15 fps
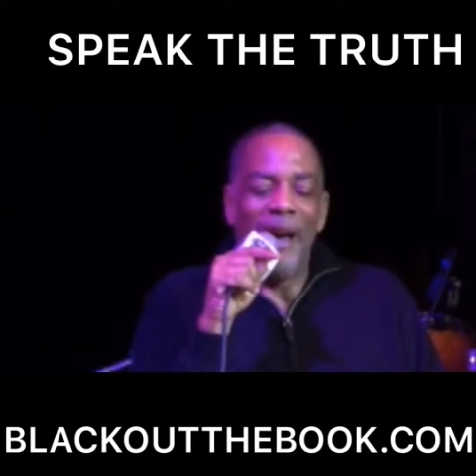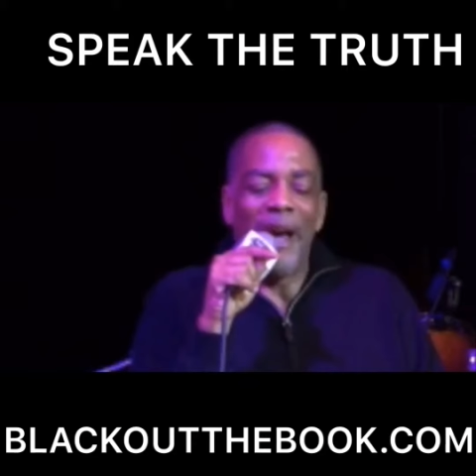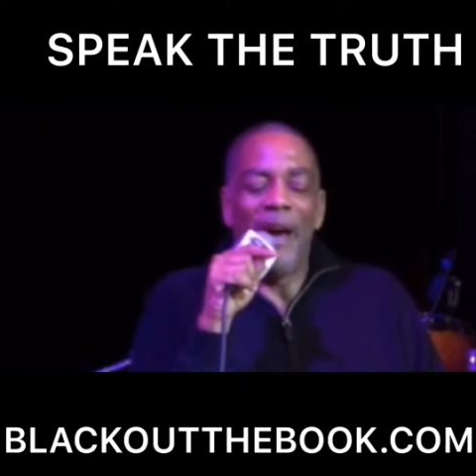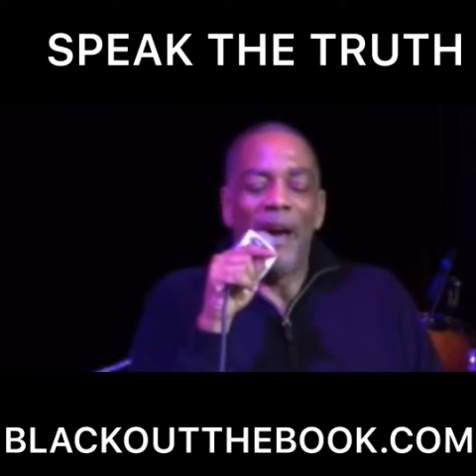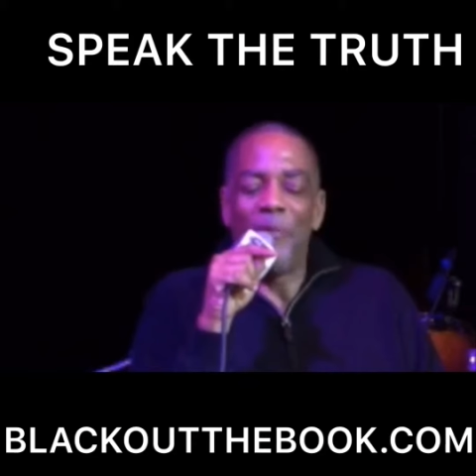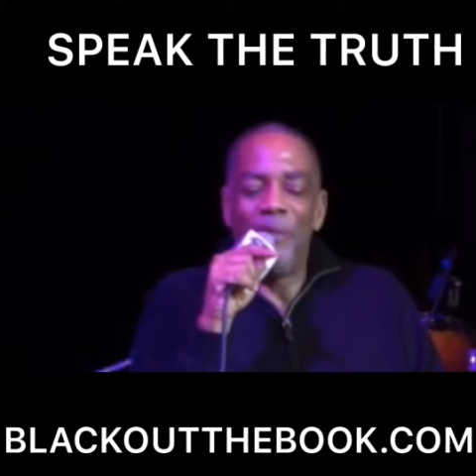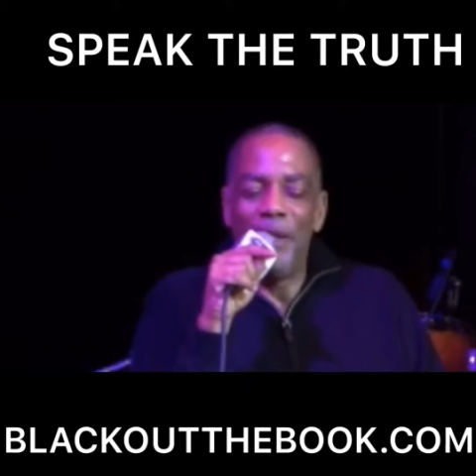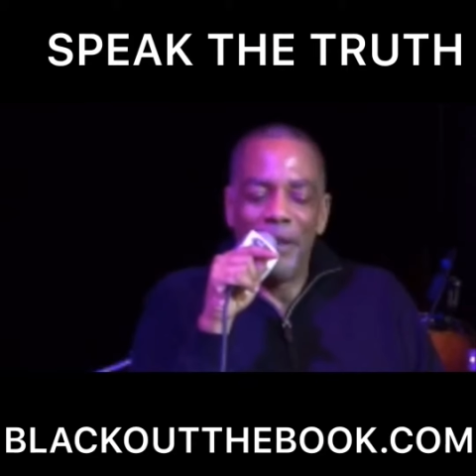
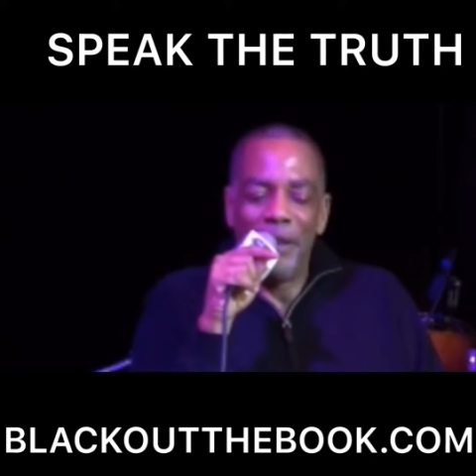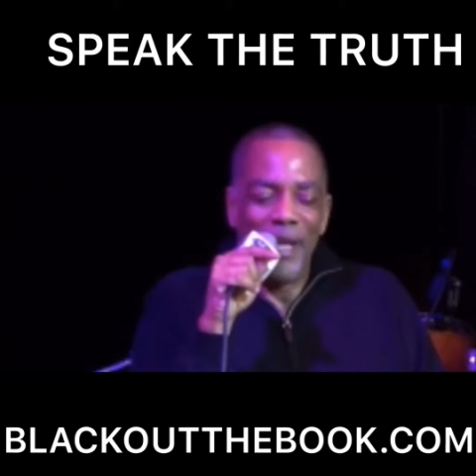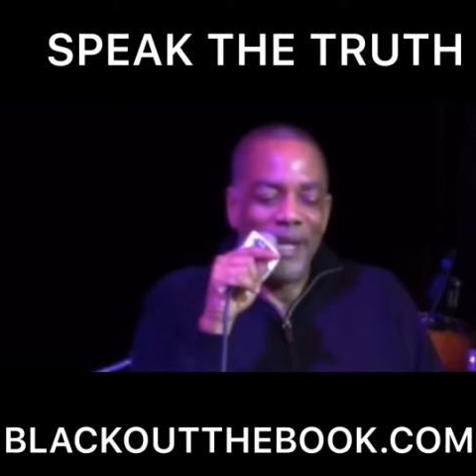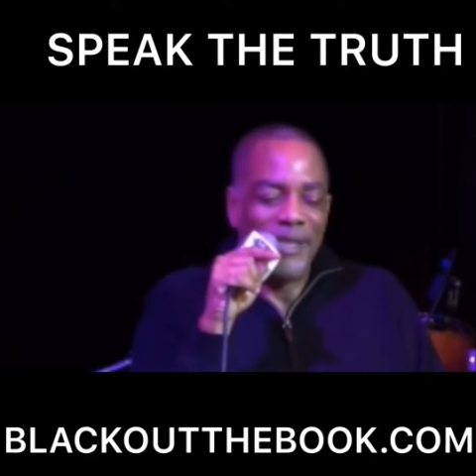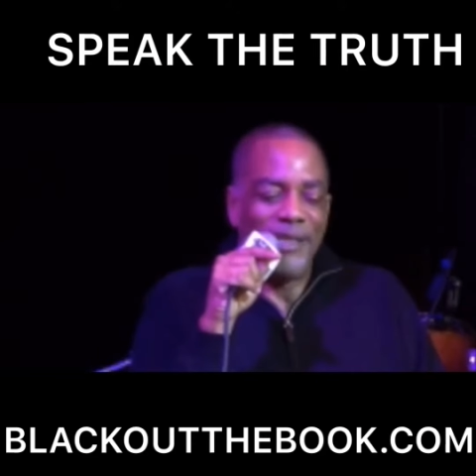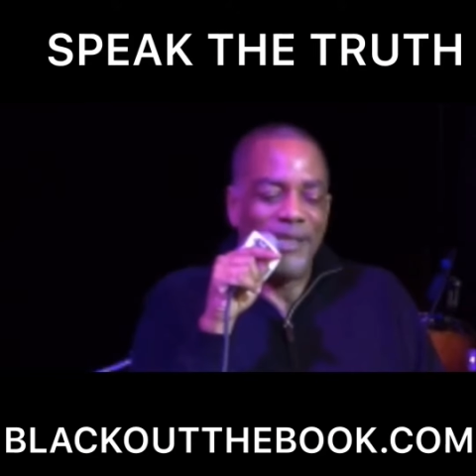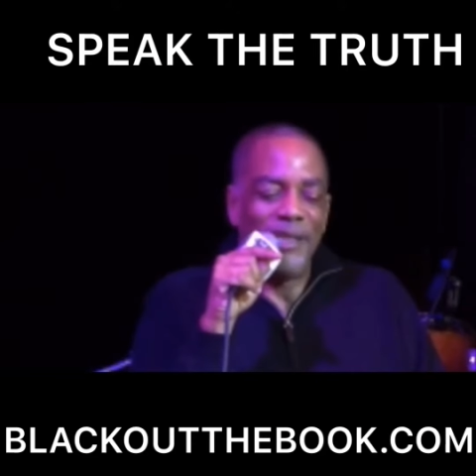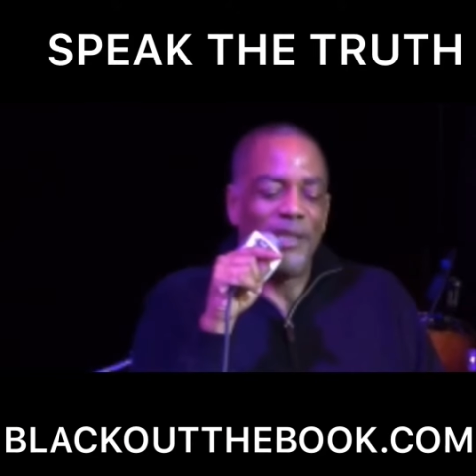I
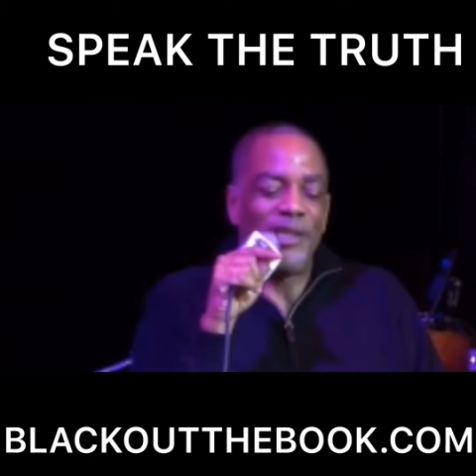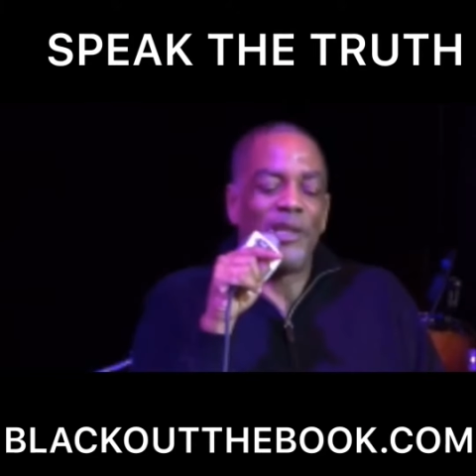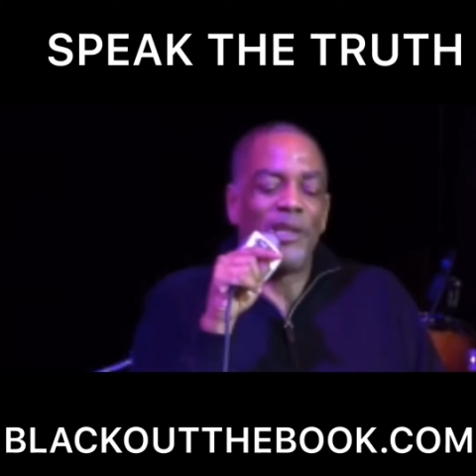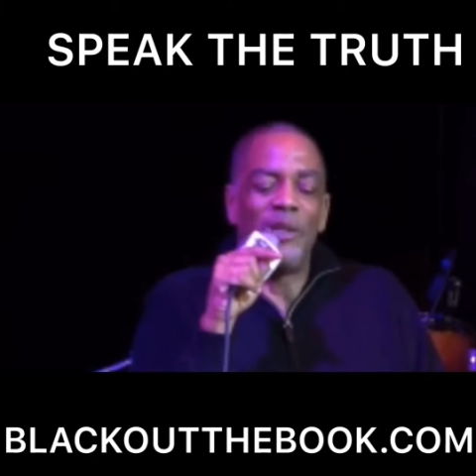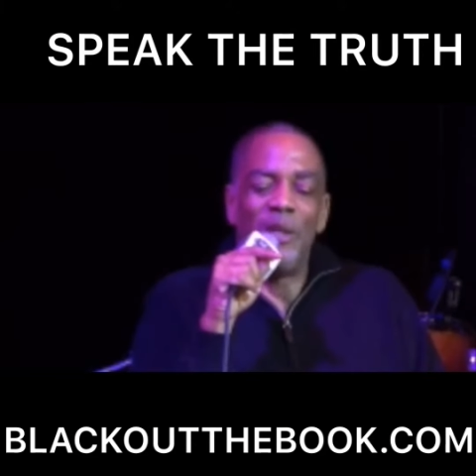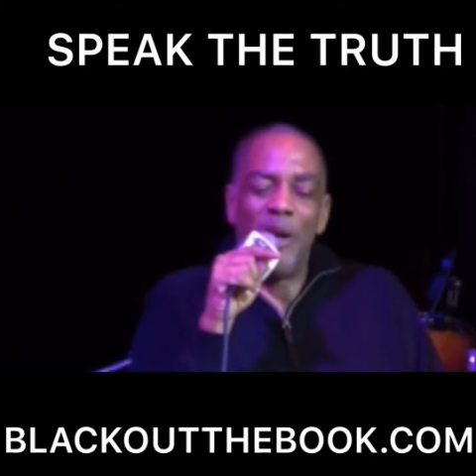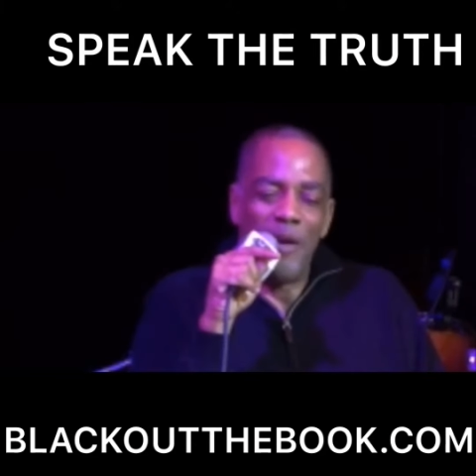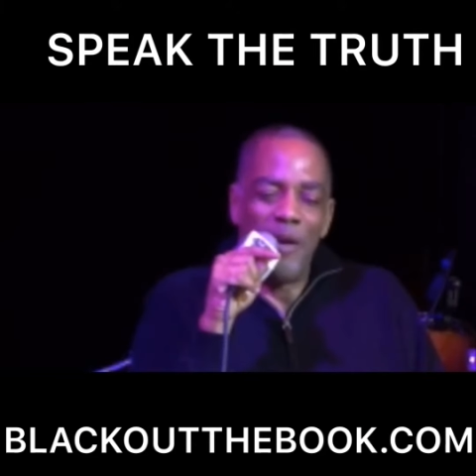realized
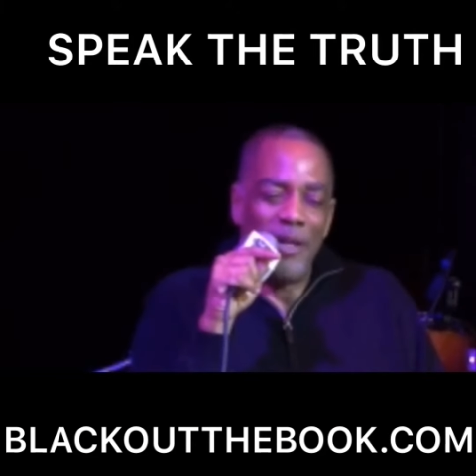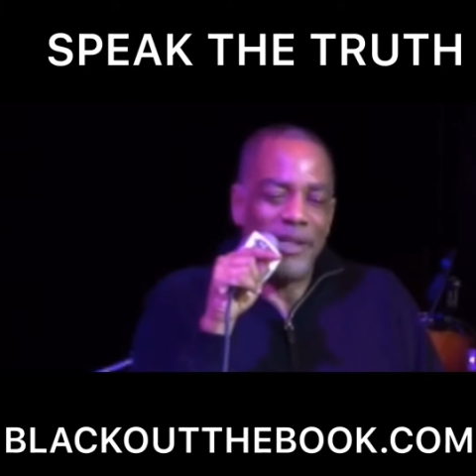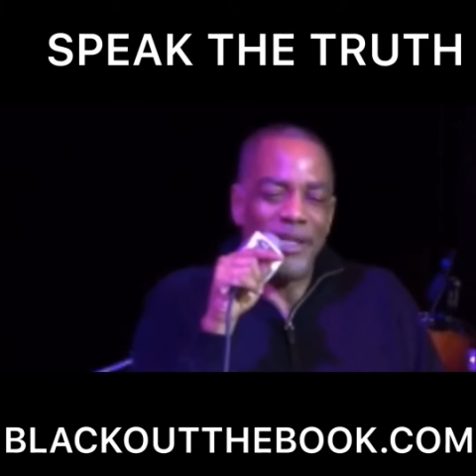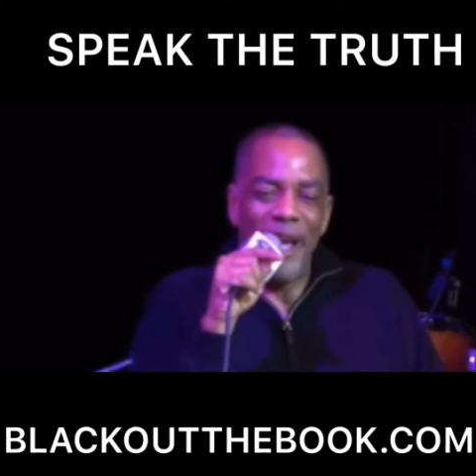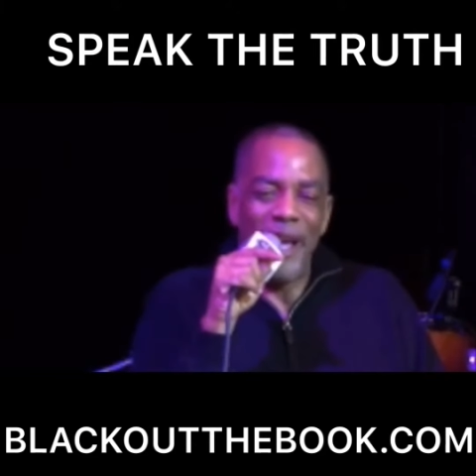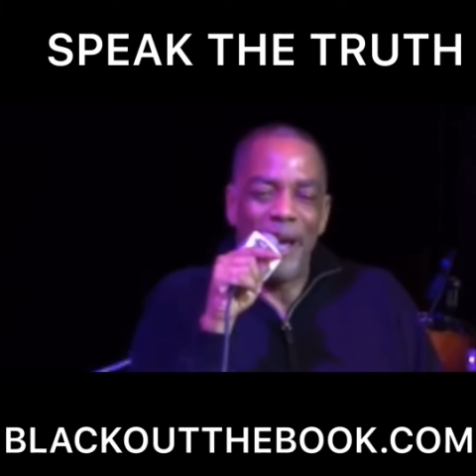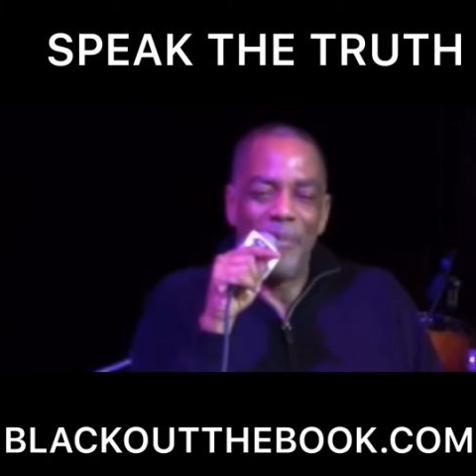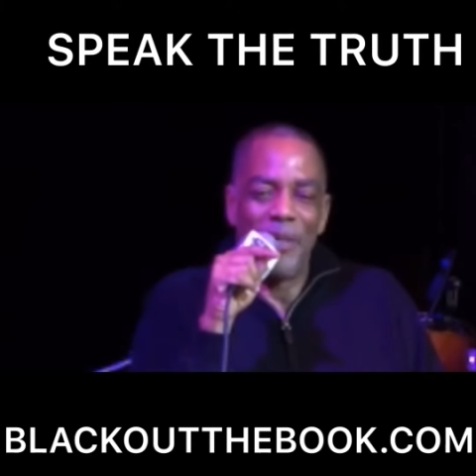this a
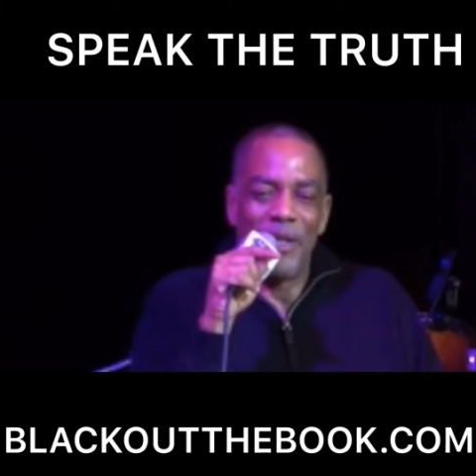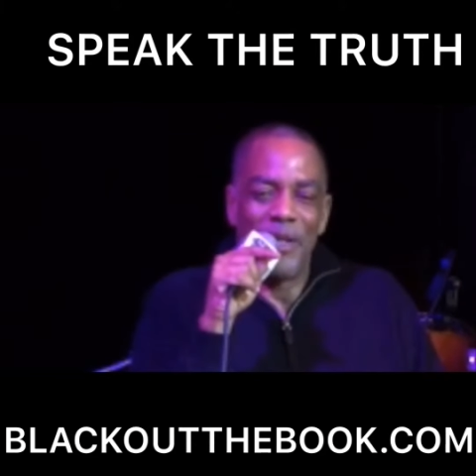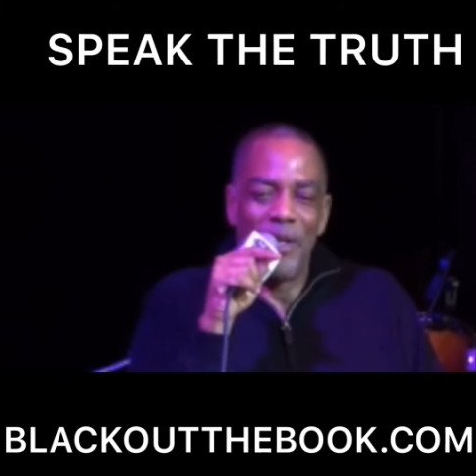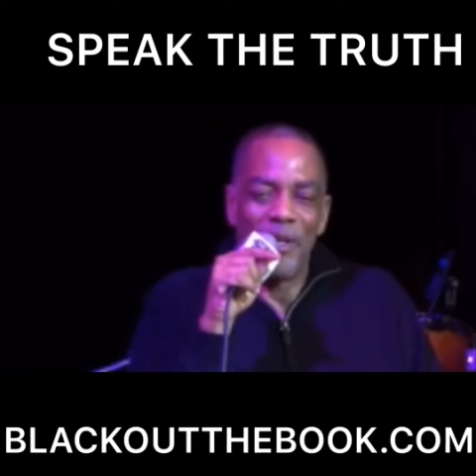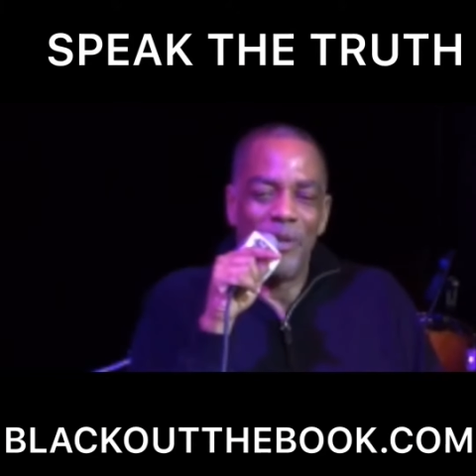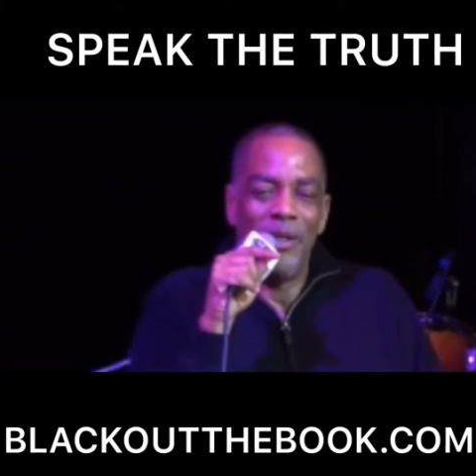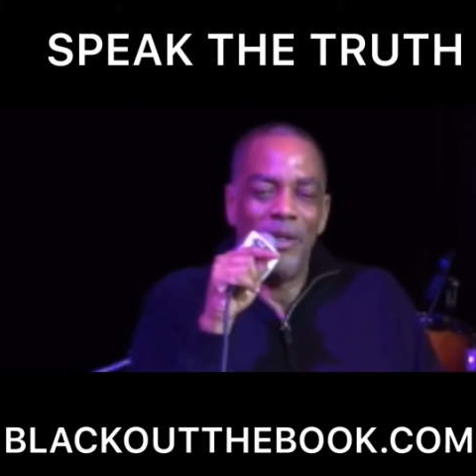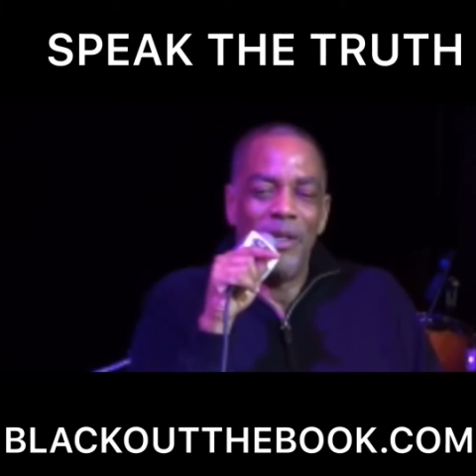long time
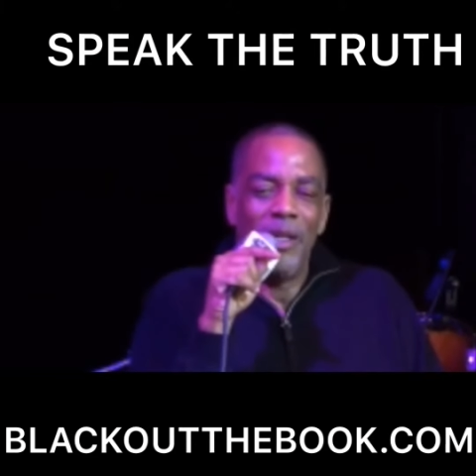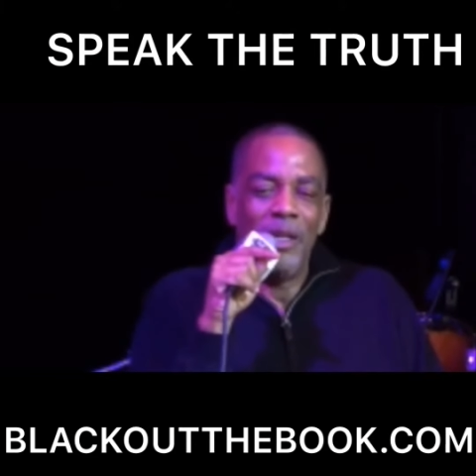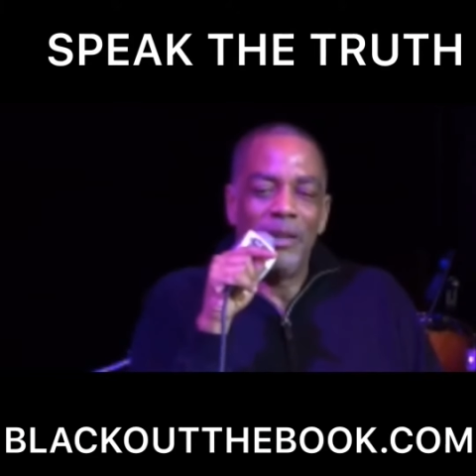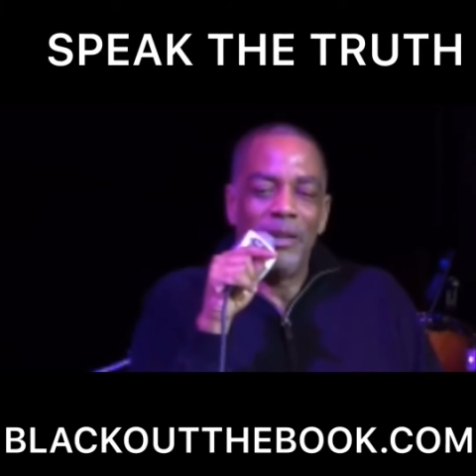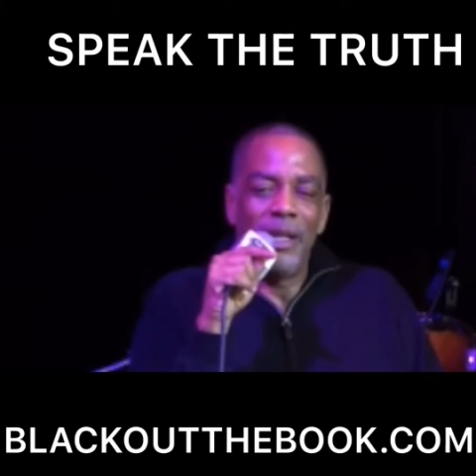ago,